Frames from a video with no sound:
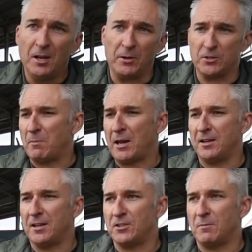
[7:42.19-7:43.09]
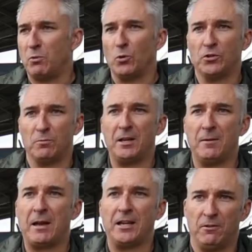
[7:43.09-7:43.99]
But it's may, it's important to be
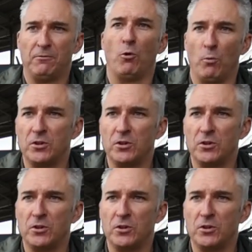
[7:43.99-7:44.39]
make an informed